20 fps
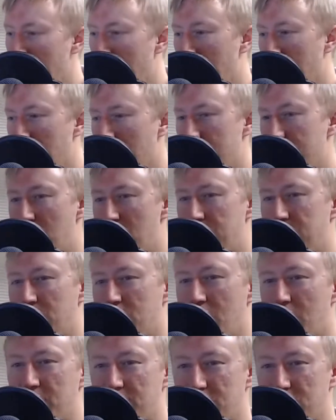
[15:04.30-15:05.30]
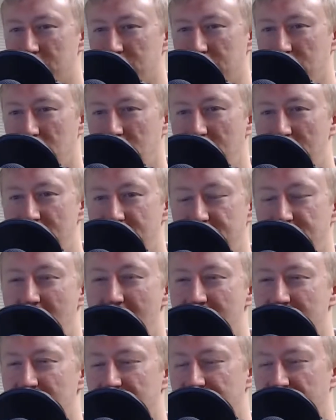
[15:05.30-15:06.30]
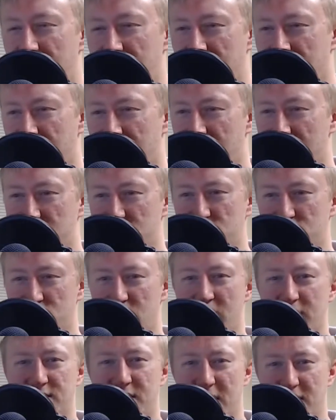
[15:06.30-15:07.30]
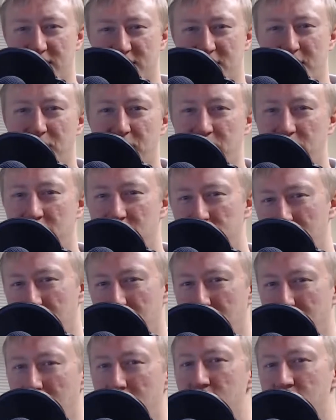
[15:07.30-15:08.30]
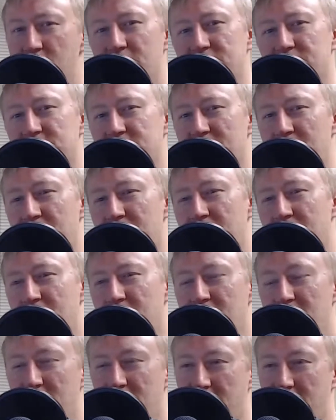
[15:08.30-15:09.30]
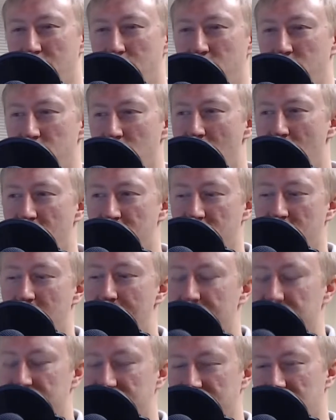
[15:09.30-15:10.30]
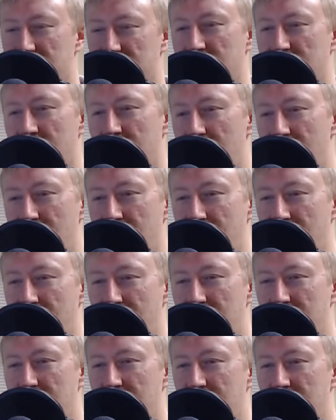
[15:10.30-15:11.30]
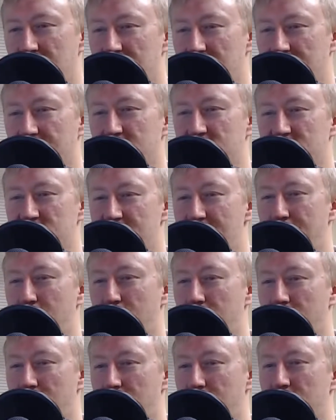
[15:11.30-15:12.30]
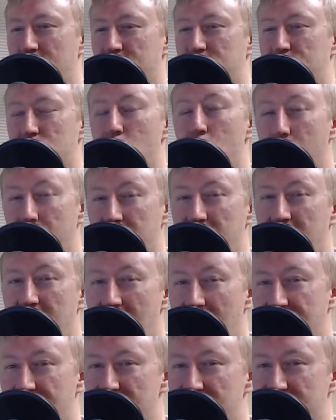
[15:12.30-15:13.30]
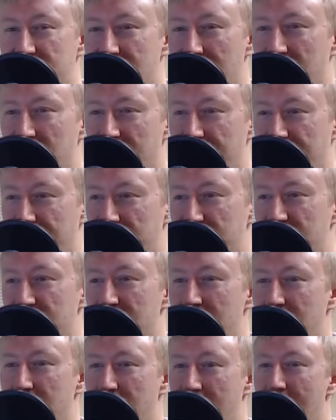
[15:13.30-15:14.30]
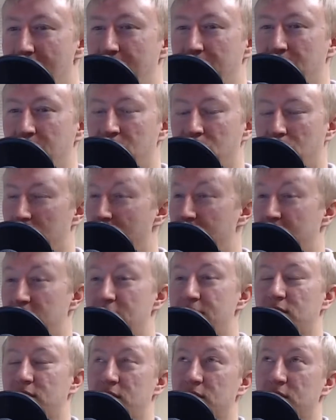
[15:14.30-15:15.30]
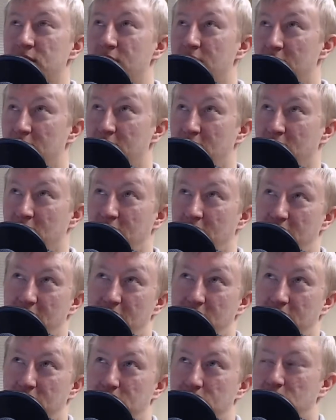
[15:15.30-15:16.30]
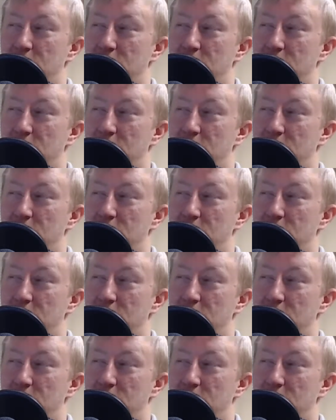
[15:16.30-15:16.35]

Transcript: maybe I have a feeling that like stress has something to do with when you get sick. Like when you overcome a certain hump. Like for example, when school would get out for the summer, the first thing that would happen, or like even like, you know,